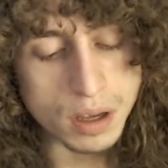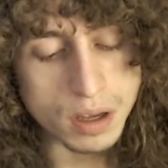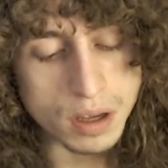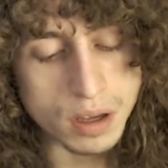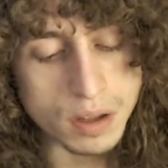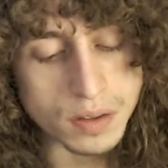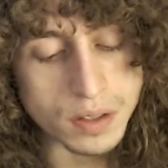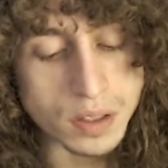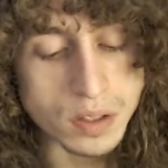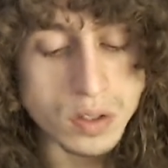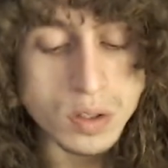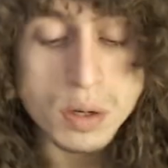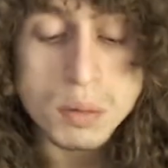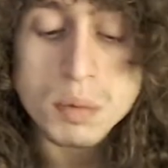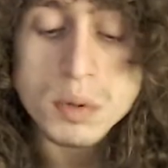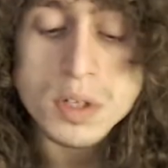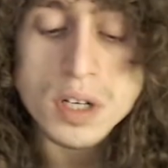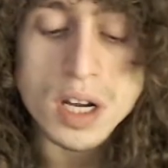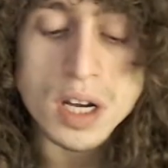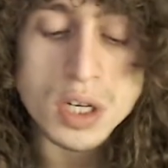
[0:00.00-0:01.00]
the
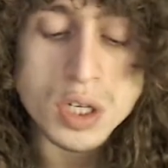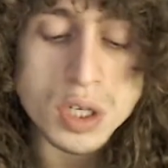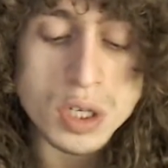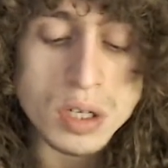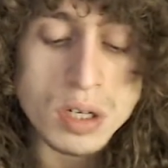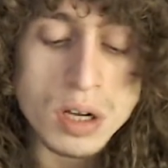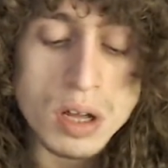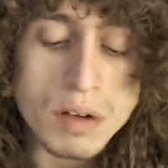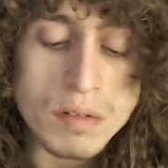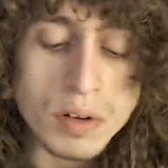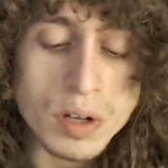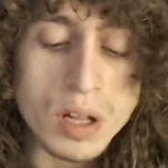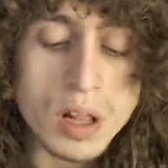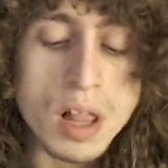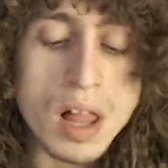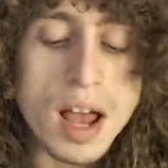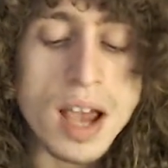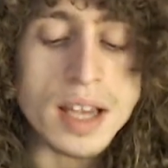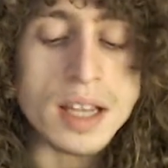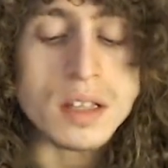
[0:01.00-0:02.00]
interpretation of a
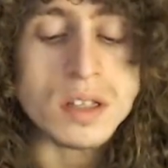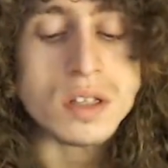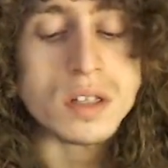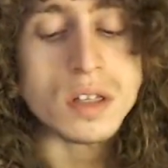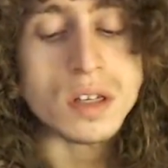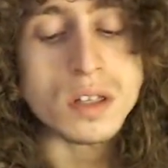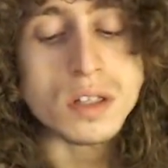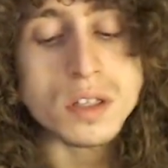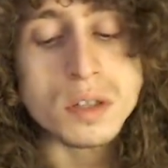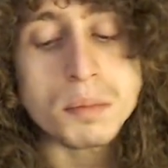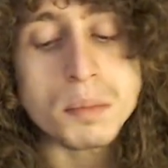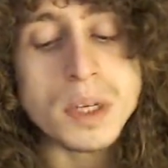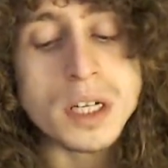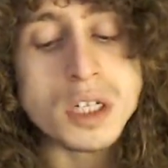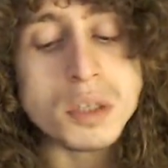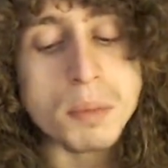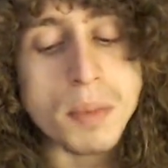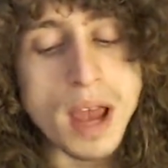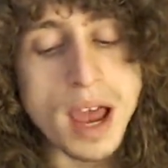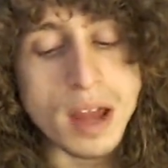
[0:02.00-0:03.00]
client's
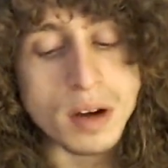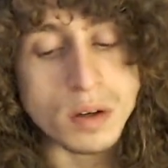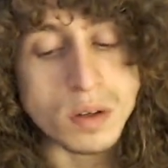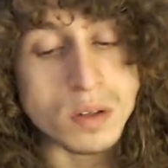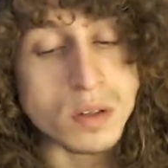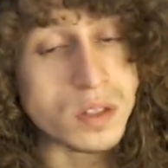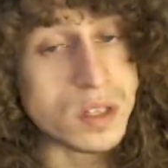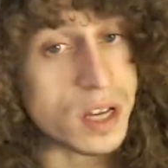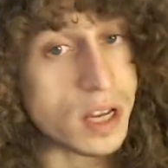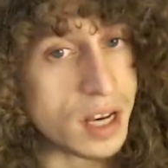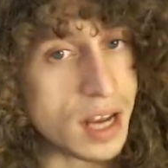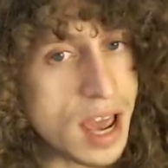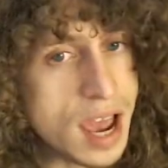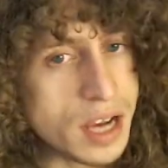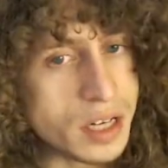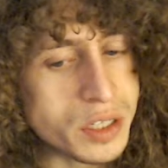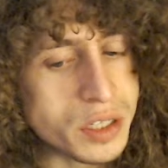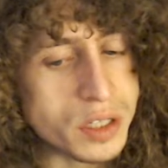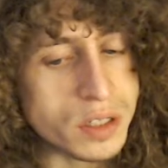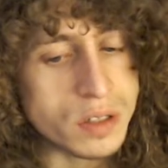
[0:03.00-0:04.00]
speech patterns and
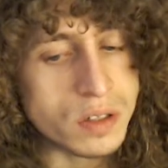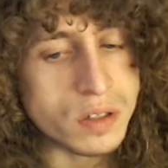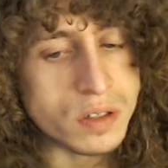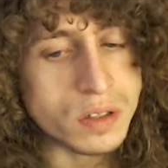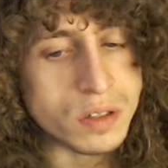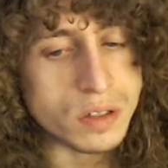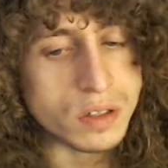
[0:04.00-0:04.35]
actions,